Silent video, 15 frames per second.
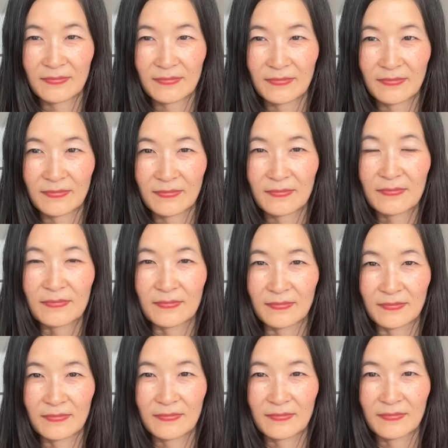
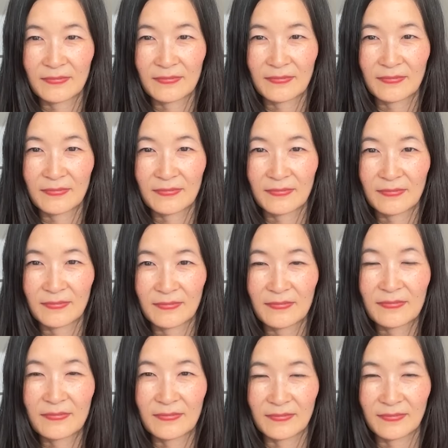
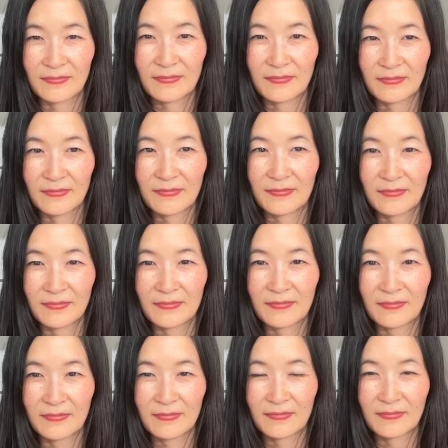
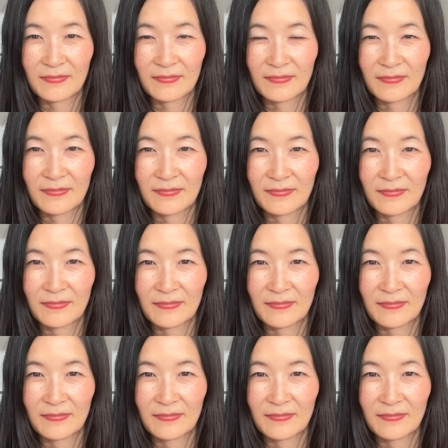(silent)